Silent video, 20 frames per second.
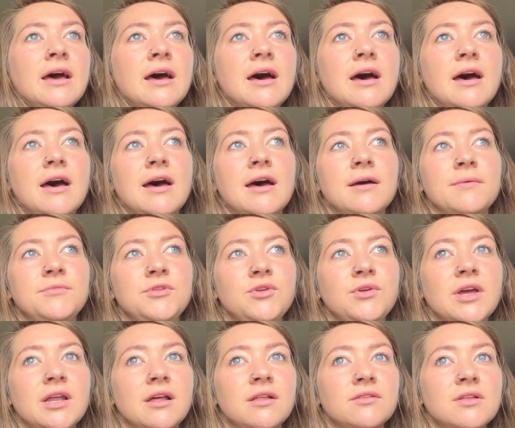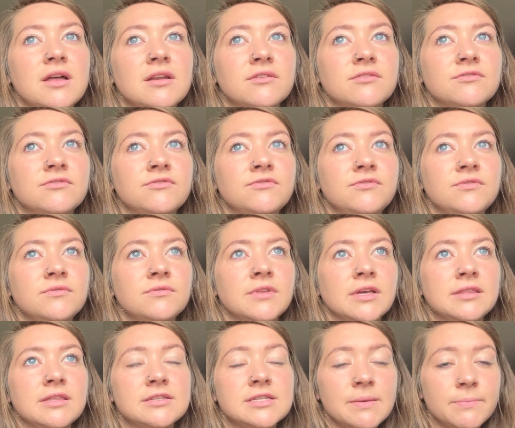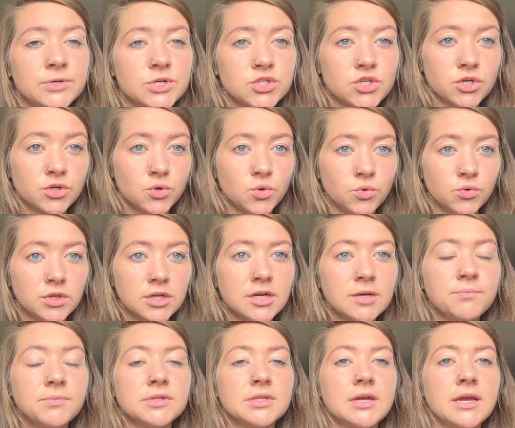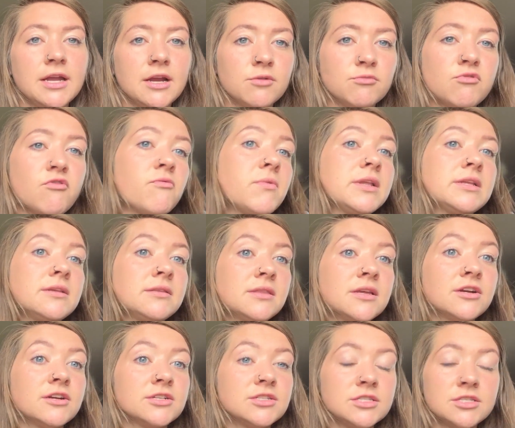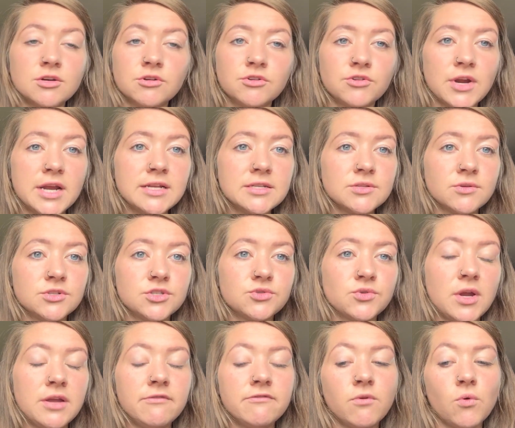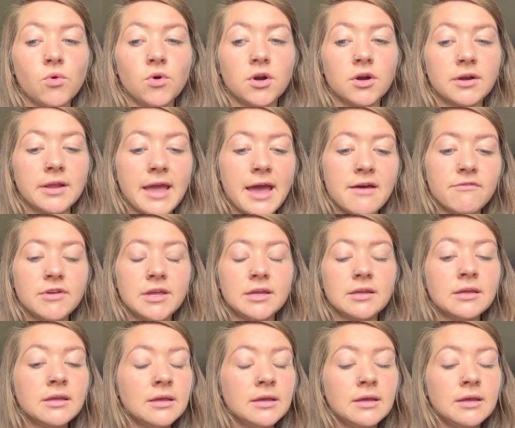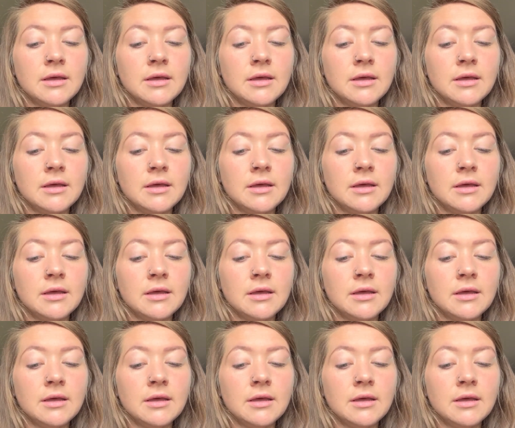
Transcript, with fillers: Um, you get a lot of, like, the temperatures are cooler, but the air movement in there is still great. So it's great for calving.